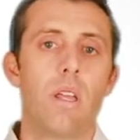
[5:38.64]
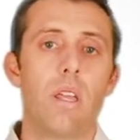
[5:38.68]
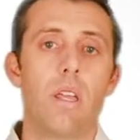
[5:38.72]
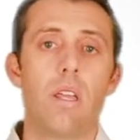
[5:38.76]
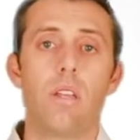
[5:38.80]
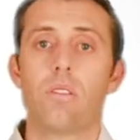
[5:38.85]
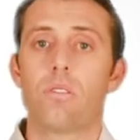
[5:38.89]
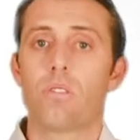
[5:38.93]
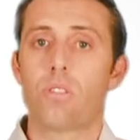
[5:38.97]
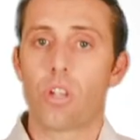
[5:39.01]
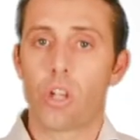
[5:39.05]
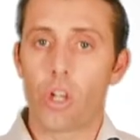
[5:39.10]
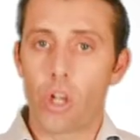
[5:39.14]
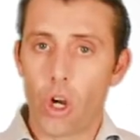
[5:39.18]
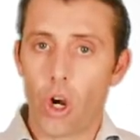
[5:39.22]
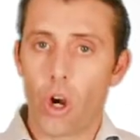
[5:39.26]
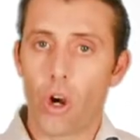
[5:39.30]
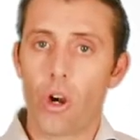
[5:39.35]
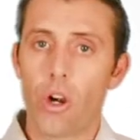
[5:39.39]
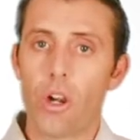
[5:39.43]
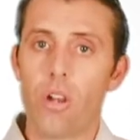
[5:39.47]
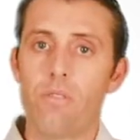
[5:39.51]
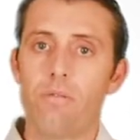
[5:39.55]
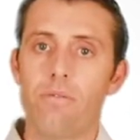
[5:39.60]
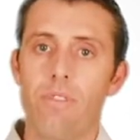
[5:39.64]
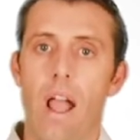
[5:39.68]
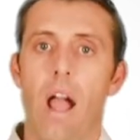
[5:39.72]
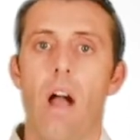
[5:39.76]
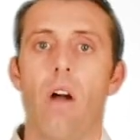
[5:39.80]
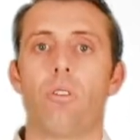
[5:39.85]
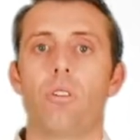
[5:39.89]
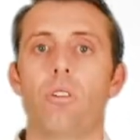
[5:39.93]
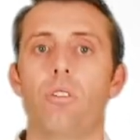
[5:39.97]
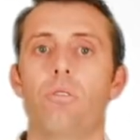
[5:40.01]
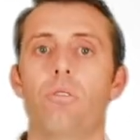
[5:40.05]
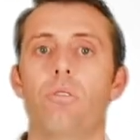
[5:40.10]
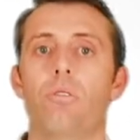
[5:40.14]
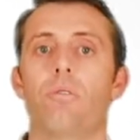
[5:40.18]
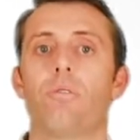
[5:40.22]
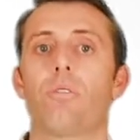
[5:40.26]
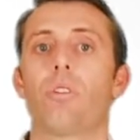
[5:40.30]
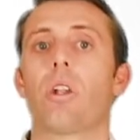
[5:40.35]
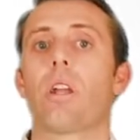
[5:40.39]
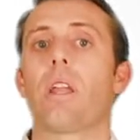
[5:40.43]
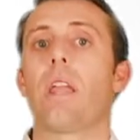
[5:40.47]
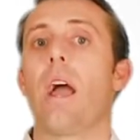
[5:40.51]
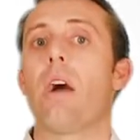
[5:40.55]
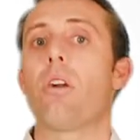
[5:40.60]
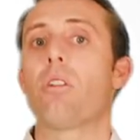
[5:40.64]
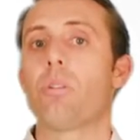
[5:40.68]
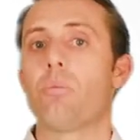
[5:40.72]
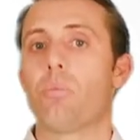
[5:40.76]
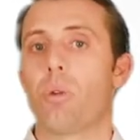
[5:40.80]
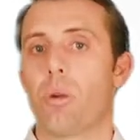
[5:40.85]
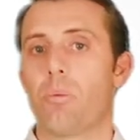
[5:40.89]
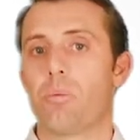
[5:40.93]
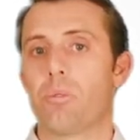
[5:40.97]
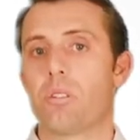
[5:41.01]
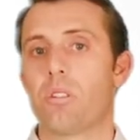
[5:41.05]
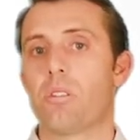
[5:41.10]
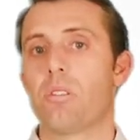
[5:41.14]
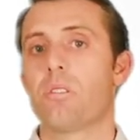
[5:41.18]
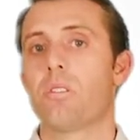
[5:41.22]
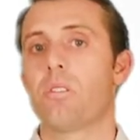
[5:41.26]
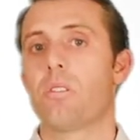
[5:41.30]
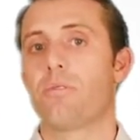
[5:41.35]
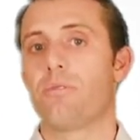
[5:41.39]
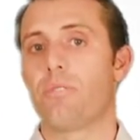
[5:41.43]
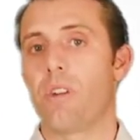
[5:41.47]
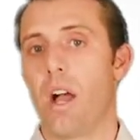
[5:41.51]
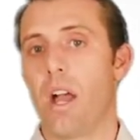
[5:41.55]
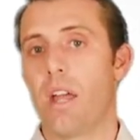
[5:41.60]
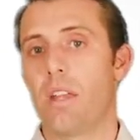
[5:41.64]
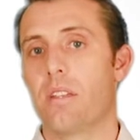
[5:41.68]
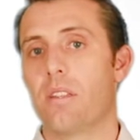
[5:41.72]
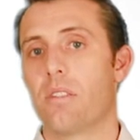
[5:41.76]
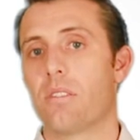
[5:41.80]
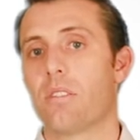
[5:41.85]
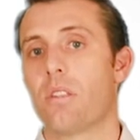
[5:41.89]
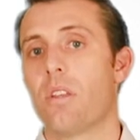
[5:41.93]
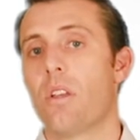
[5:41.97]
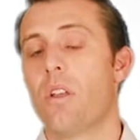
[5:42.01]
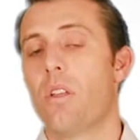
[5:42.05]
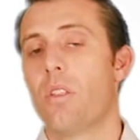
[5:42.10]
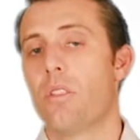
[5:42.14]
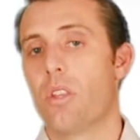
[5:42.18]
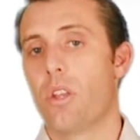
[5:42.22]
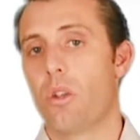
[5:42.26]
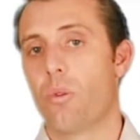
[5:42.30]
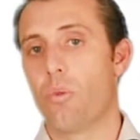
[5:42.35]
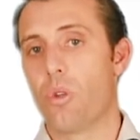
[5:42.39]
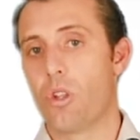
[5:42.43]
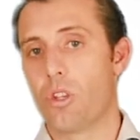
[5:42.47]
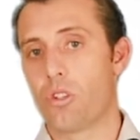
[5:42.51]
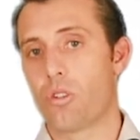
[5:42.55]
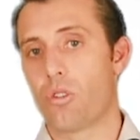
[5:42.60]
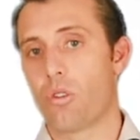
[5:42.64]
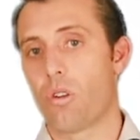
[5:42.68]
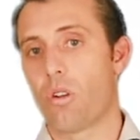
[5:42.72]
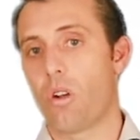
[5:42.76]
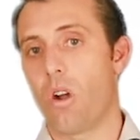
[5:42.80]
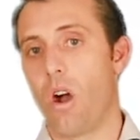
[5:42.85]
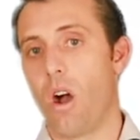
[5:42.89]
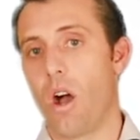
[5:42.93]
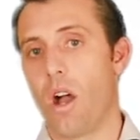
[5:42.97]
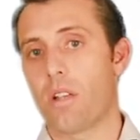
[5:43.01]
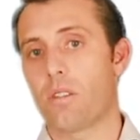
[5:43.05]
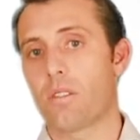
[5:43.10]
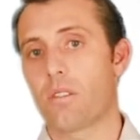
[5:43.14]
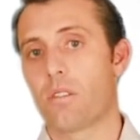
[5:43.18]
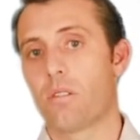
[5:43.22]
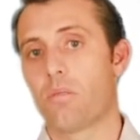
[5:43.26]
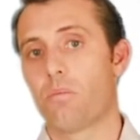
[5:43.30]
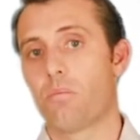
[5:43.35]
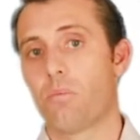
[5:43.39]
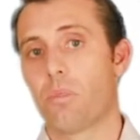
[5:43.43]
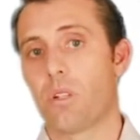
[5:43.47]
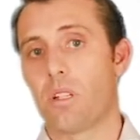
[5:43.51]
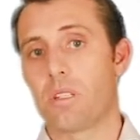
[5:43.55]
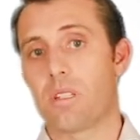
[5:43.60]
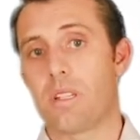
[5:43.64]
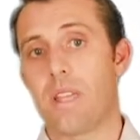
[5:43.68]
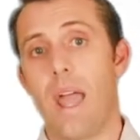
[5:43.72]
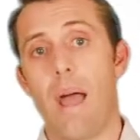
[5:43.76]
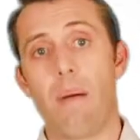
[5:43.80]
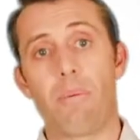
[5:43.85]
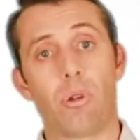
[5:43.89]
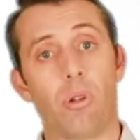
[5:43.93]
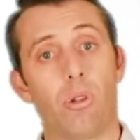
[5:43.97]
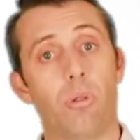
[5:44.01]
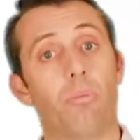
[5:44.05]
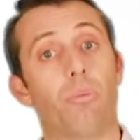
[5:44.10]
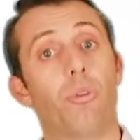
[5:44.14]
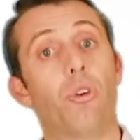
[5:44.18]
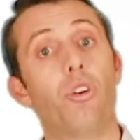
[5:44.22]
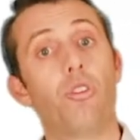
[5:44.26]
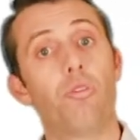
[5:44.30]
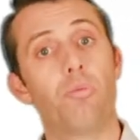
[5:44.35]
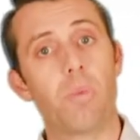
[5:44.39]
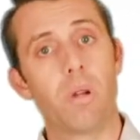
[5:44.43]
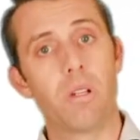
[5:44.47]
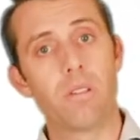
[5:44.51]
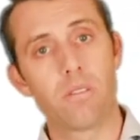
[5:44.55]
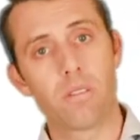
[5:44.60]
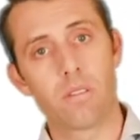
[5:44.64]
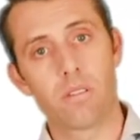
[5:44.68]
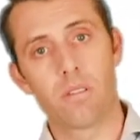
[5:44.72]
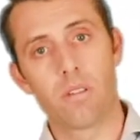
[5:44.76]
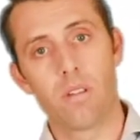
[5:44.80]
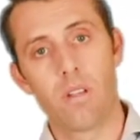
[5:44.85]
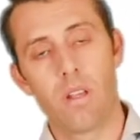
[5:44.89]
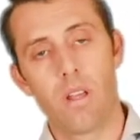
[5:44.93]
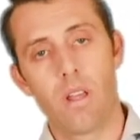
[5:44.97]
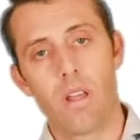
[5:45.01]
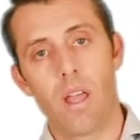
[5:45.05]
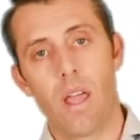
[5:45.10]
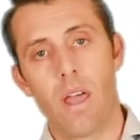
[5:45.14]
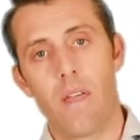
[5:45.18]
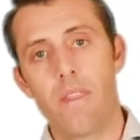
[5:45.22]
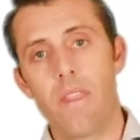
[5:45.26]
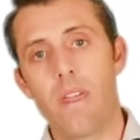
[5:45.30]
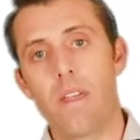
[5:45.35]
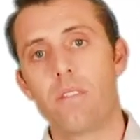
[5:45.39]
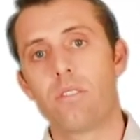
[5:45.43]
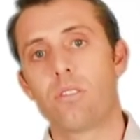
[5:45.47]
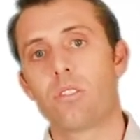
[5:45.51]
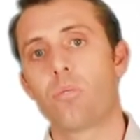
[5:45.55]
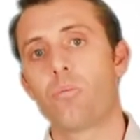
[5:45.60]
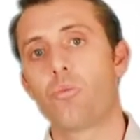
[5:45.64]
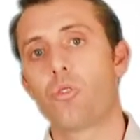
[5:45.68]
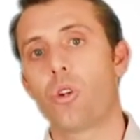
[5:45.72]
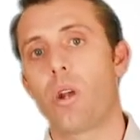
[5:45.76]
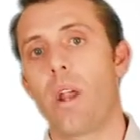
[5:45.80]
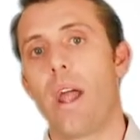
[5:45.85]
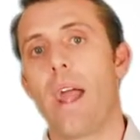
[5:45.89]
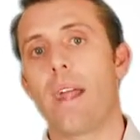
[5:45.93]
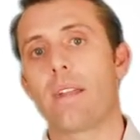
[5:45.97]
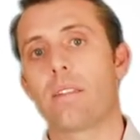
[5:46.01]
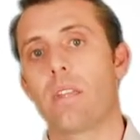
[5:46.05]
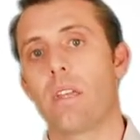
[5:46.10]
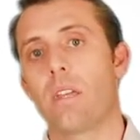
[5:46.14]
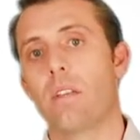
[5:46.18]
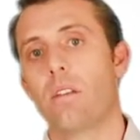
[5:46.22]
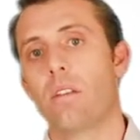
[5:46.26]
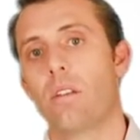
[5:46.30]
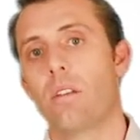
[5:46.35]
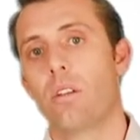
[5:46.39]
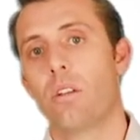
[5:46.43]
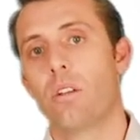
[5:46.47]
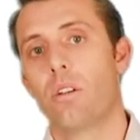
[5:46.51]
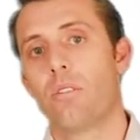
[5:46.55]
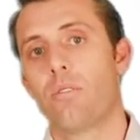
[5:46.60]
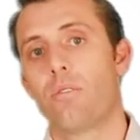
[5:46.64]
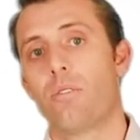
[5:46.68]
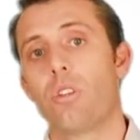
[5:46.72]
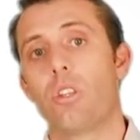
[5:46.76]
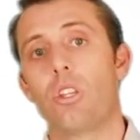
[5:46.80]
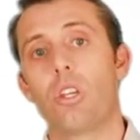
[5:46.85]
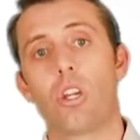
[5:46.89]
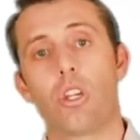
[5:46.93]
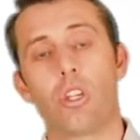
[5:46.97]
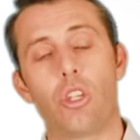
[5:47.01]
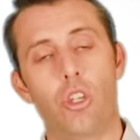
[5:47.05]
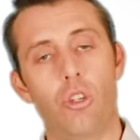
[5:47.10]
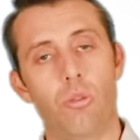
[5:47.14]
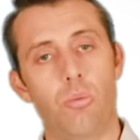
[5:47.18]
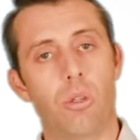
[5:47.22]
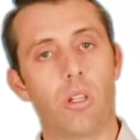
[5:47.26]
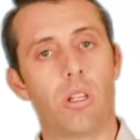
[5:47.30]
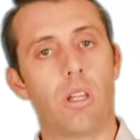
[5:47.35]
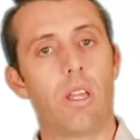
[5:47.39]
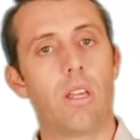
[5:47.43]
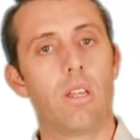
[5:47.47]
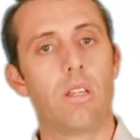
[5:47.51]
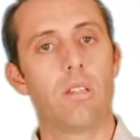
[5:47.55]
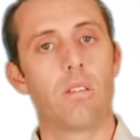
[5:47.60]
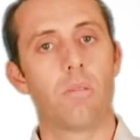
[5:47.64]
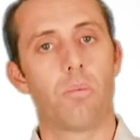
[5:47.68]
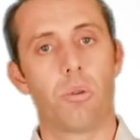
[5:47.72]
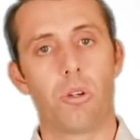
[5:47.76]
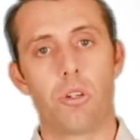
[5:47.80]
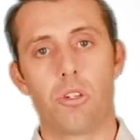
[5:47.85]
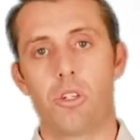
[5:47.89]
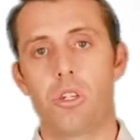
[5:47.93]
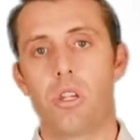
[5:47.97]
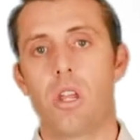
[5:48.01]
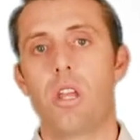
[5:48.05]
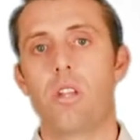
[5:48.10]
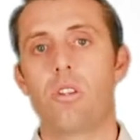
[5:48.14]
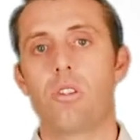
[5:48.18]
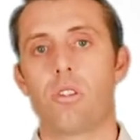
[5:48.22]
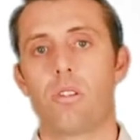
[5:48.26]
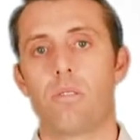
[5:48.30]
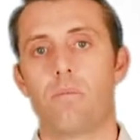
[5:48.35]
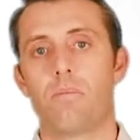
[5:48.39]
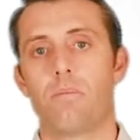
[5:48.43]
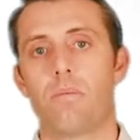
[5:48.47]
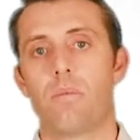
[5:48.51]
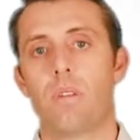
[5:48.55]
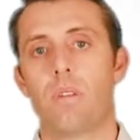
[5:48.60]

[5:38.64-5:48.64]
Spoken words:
is the current value for accounting purposes defined as the original cost plus capital improvements, and then subtracting for the accumulated depreciation.